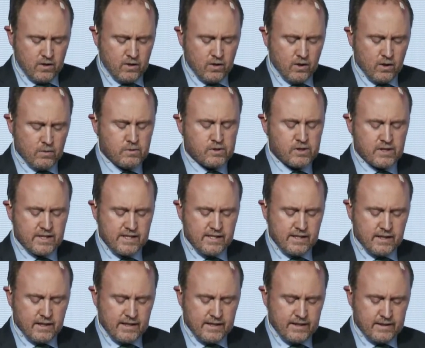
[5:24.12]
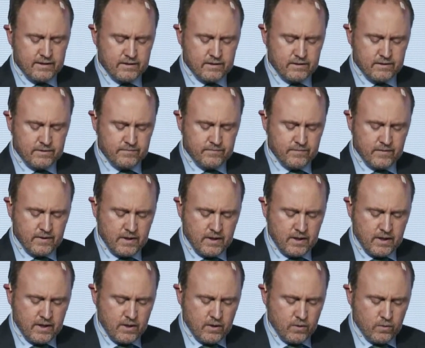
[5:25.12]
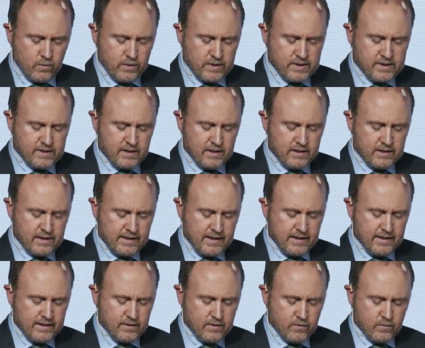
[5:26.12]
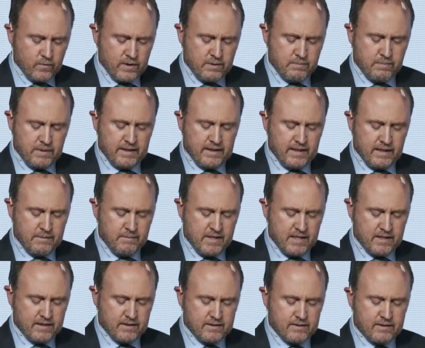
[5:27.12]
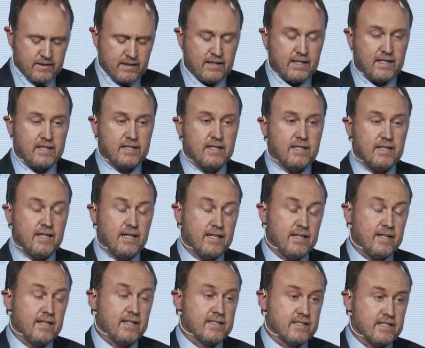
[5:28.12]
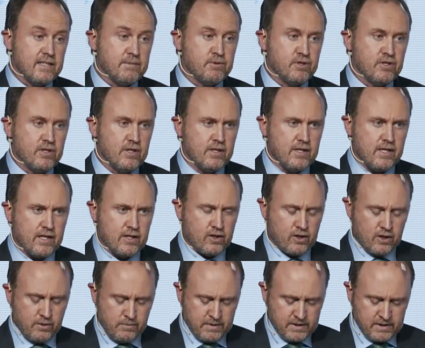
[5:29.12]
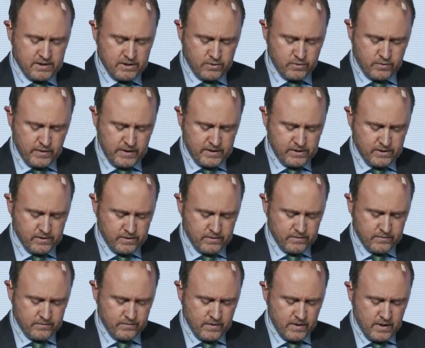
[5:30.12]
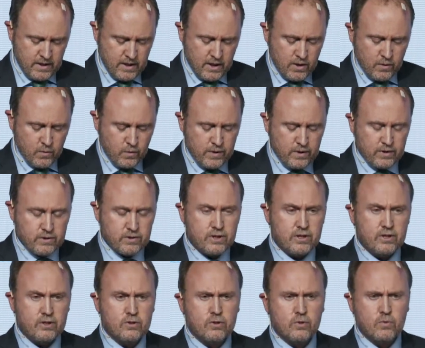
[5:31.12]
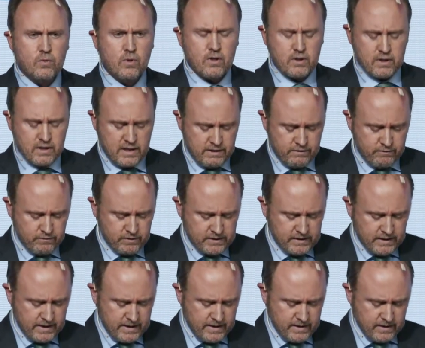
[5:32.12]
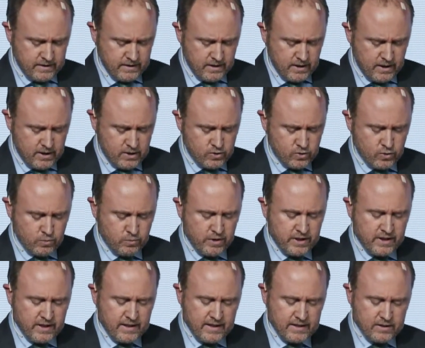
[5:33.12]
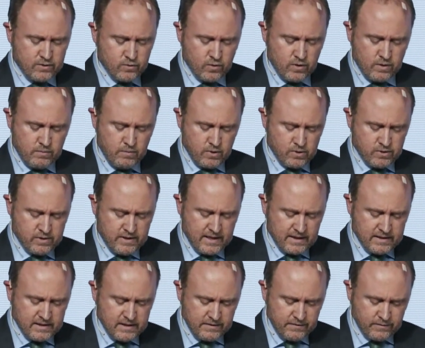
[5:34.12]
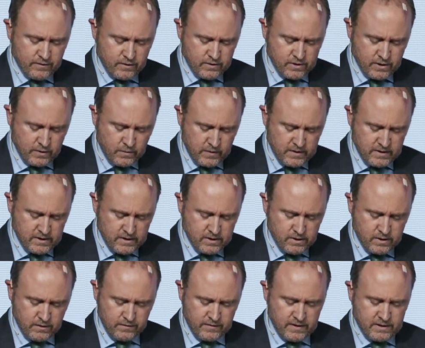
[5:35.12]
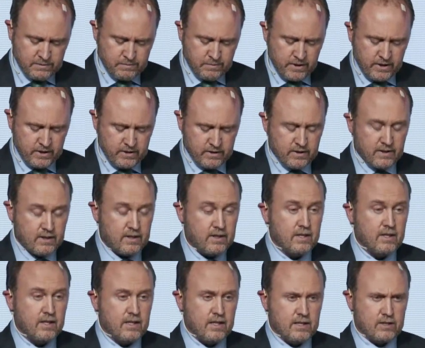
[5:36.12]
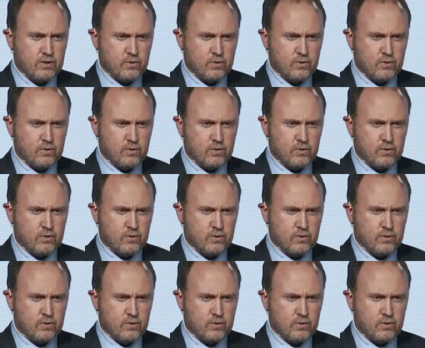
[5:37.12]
Almost a year later, We're still dealing with the pandemic and an exceptional economic situation. We continue to work every day to bring an end to the most negative consequences of this period as